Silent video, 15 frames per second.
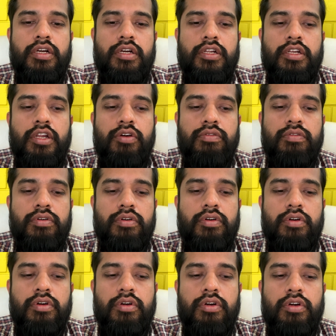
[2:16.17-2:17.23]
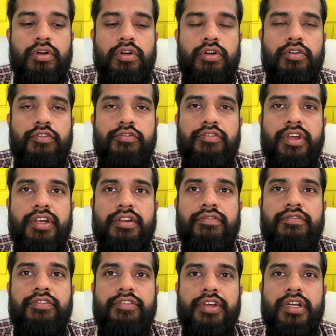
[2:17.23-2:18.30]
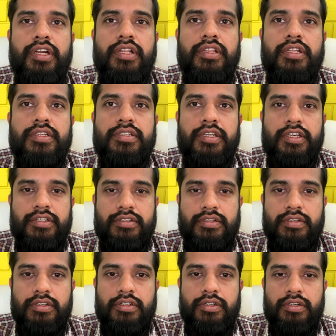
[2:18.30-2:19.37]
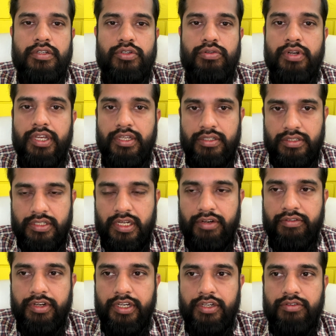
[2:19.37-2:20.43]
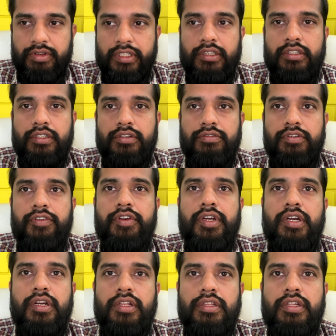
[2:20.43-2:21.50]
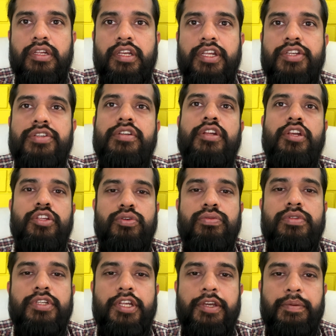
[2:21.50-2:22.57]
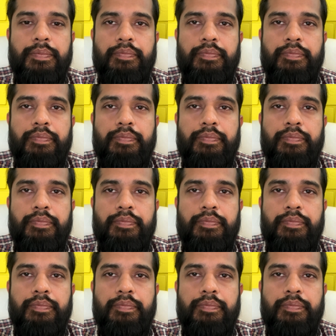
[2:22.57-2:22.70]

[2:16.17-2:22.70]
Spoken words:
Now, when Vivekananda says, today is January 12th, Vivekananda National Youth Day.